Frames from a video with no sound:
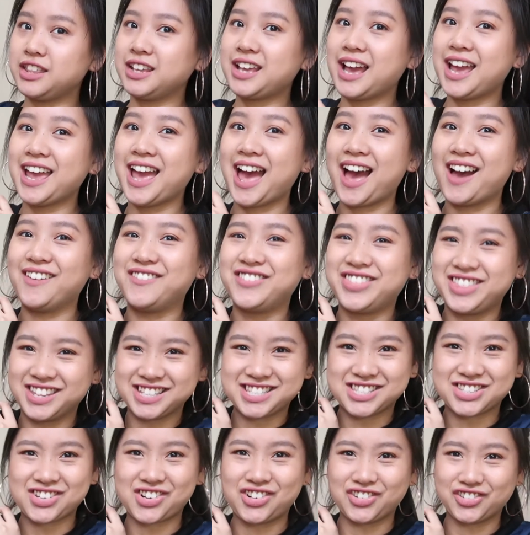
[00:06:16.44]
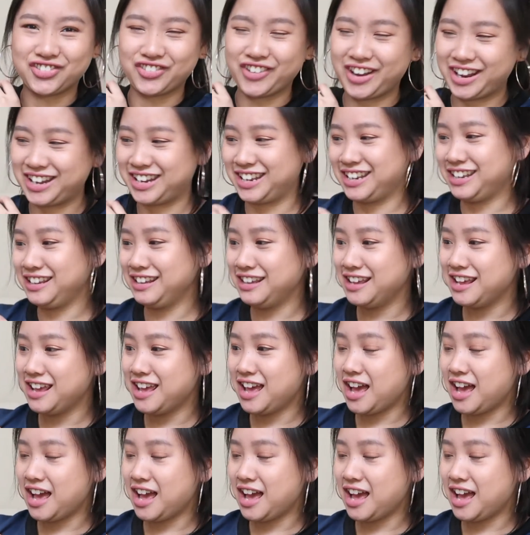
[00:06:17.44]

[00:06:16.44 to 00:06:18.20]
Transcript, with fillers: think I have this already,